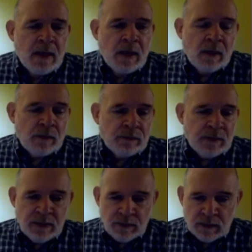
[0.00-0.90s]
All right, so
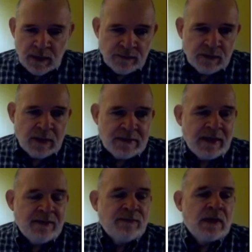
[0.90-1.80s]
that's our lesson on
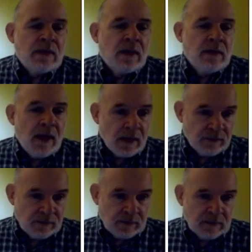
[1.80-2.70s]
safety. In the
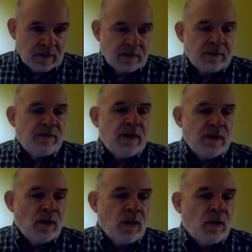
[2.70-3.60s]
next
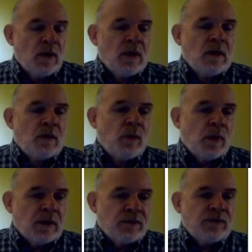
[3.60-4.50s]
video, we're
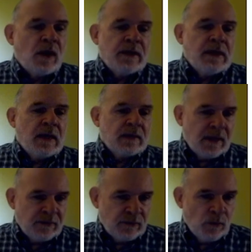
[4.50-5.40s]
going to start in on
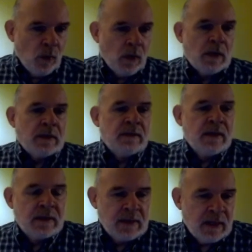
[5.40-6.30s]
lesson 1
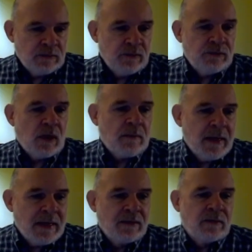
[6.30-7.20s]
and actually start
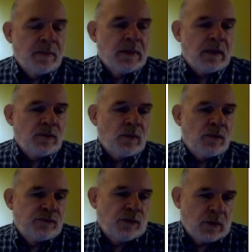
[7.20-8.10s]
making some electrical
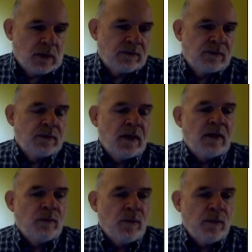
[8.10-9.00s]
circuits. So now
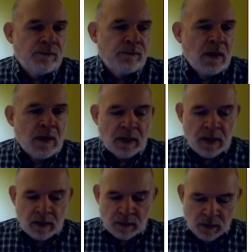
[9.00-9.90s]
that we've got
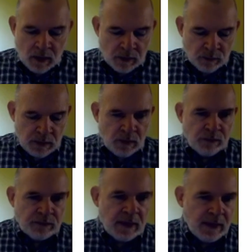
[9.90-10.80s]
our Arduino
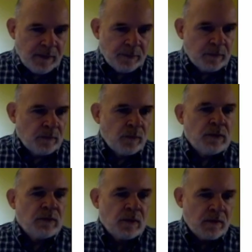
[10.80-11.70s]
set up, we
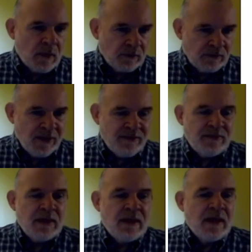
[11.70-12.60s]
learned about
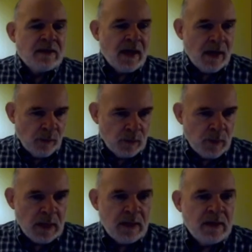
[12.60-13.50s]
safety, now we're
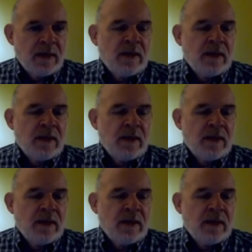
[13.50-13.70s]
ready